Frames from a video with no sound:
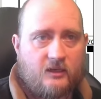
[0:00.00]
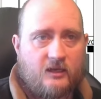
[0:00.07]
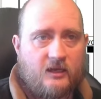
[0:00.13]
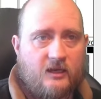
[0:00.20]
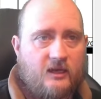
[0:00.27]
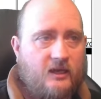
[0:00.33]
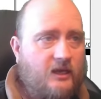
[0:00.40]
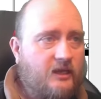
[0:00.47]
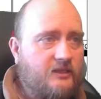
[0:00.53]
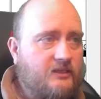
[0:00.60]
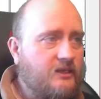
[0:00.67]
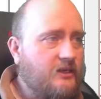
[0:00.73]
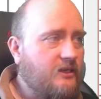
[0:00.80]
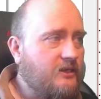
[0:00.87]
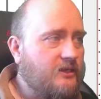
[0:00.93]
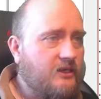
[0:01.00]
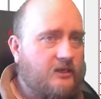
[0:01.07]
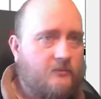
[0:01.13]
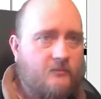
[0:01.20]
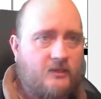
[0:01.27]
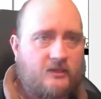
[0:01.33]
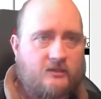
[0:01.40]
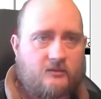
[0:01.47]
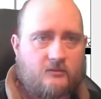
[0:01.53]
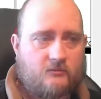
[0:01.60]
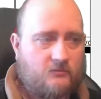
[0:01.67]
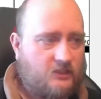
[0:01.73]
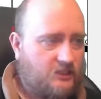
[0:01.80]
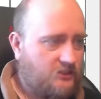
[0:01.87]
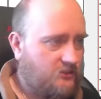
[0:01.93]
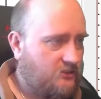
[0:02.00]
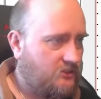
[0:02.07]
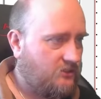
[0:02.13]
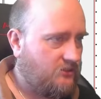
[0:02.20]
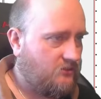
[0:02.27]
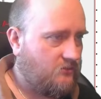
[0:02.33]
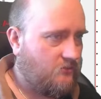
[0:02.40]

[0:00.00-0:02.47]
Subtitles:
I think I did, but that's